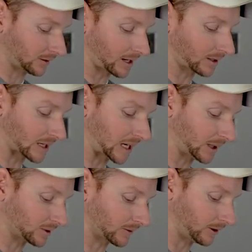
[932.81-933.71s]
A lot of
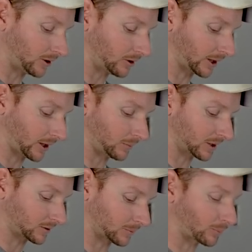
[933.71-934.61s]
times, if you don't get it
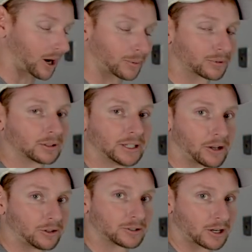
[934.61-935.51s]
mixed in
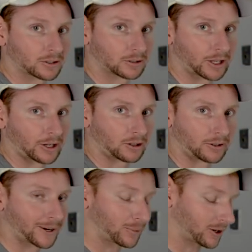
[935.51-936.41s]
properly and you start to layer
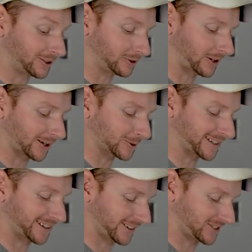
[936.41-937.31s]
clear up on it, you'll
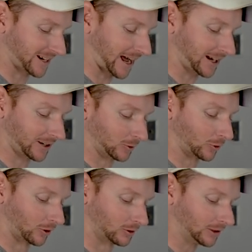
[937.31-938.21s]
actually get a sag
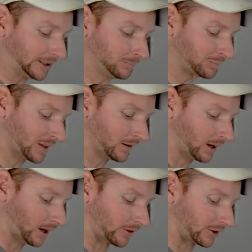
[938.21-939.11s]
internally,
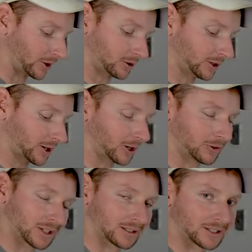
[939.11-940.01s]
and then your clear
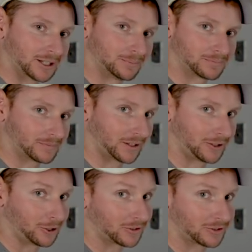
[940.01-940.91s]
coat sets up. And
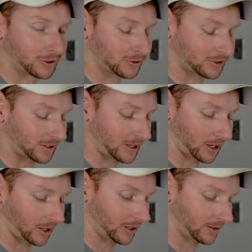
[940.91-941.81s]
then you can still see the
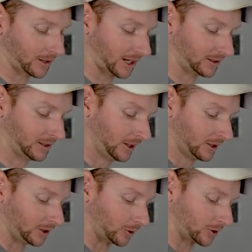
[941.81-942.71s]
area that
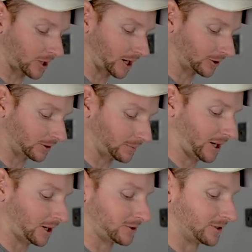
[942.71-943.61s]
you're trying to
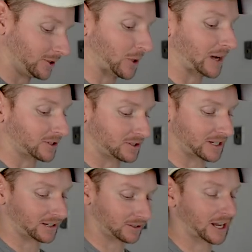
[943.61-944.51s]
repair. So then you have to
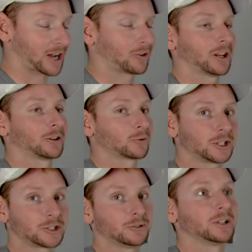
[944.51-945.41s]
sand it down and
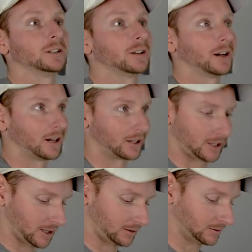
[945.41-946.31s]
reshoot it
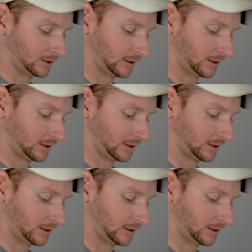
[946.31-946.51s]
again.